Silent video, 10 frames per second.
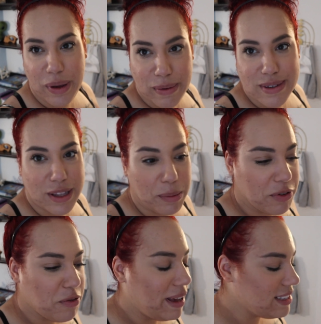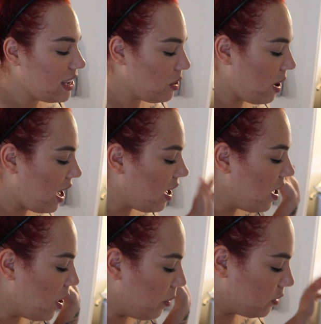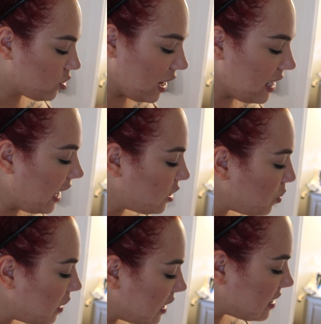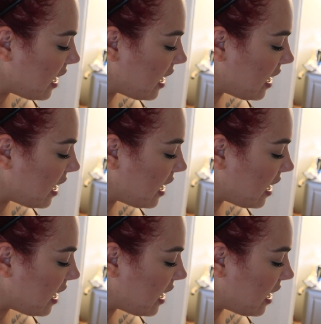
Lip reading: he was a little bit of a mess anyway, we're just gonna get you in the